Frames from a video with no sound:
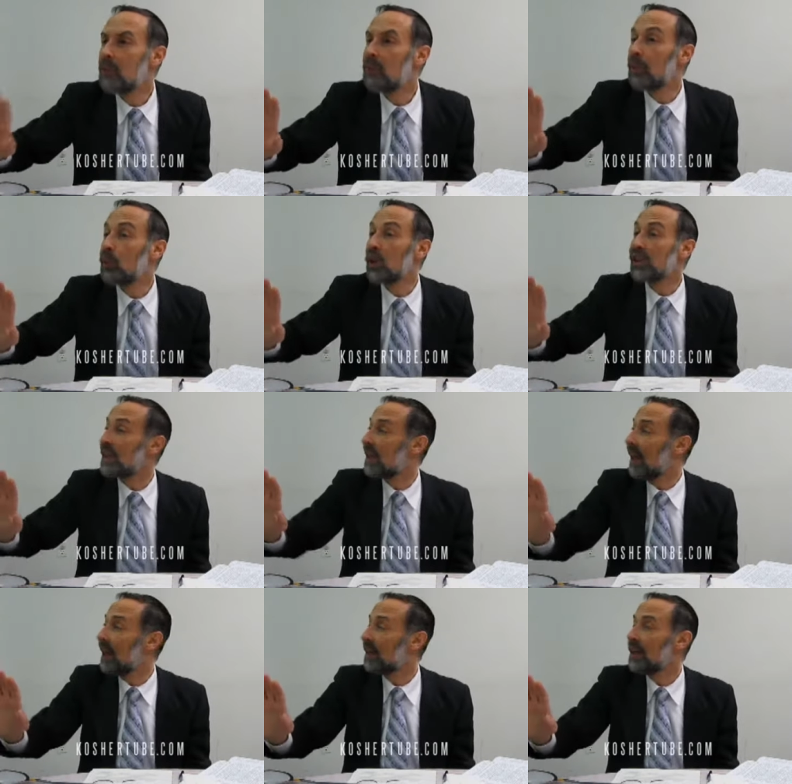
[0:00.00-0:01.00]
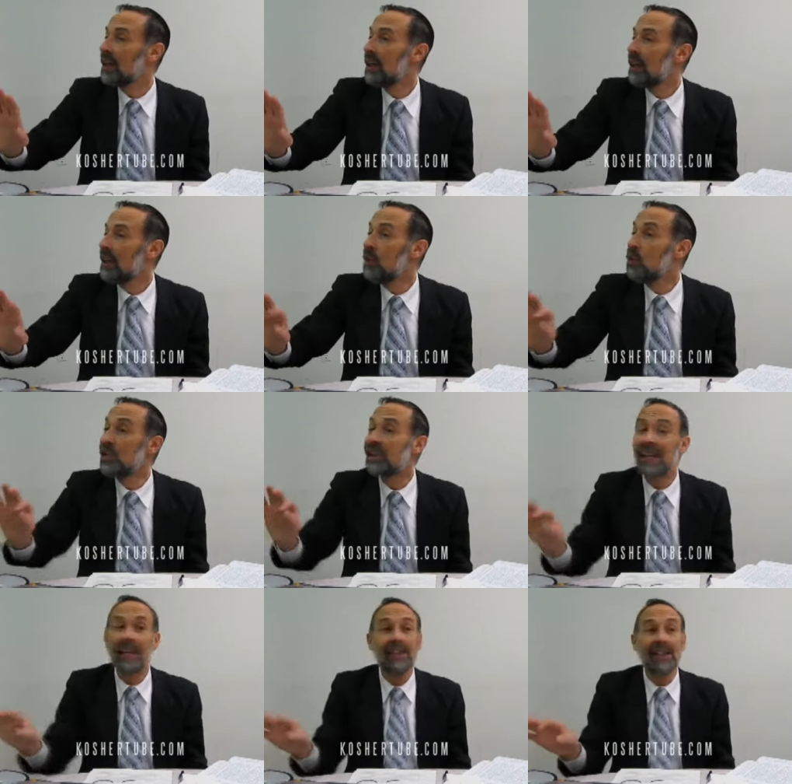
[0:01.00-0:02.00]
But once again, he was
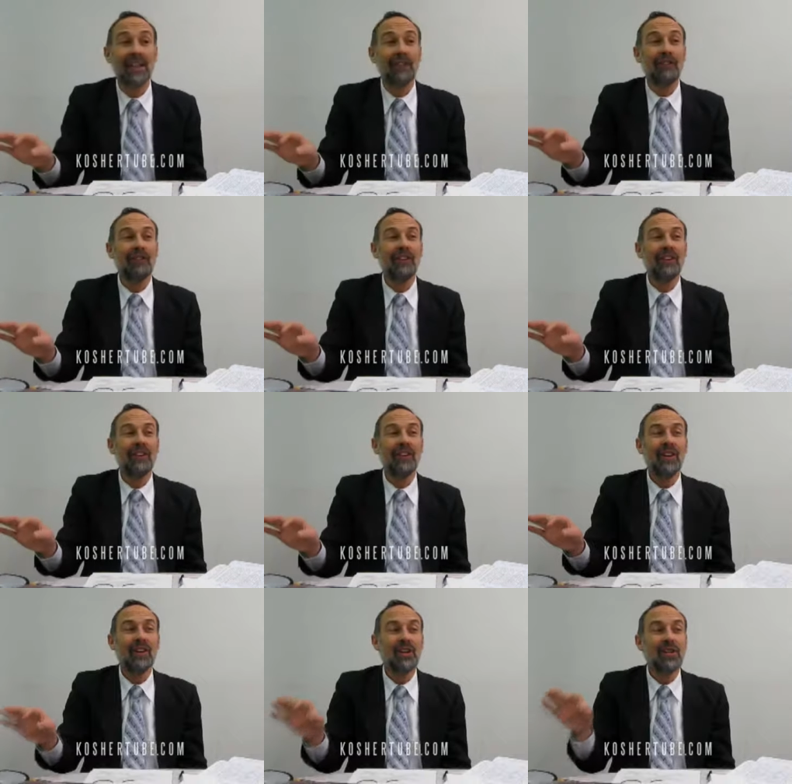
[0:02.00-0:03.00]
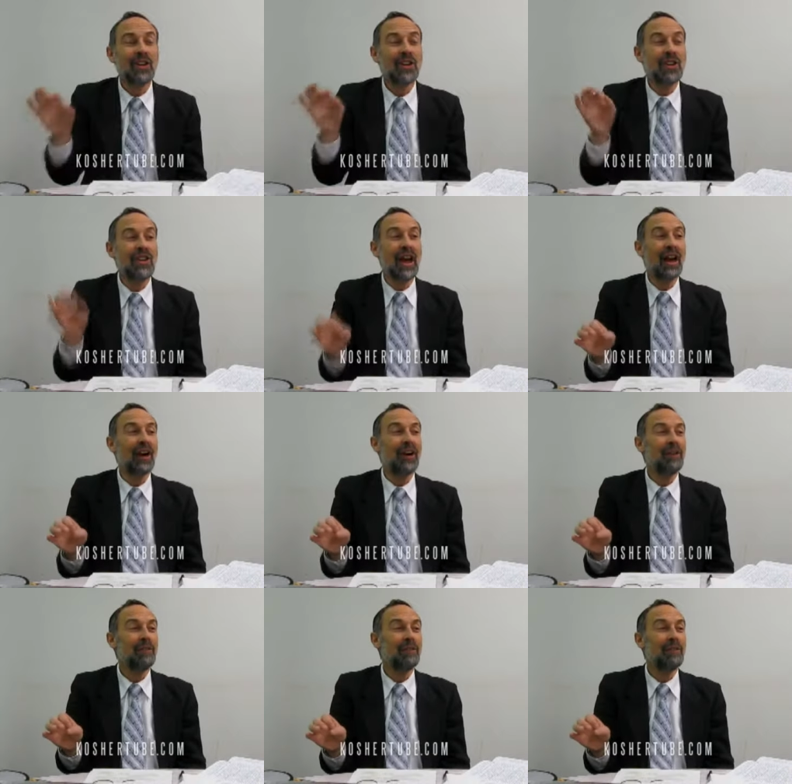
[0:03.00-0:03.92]
sensitive to their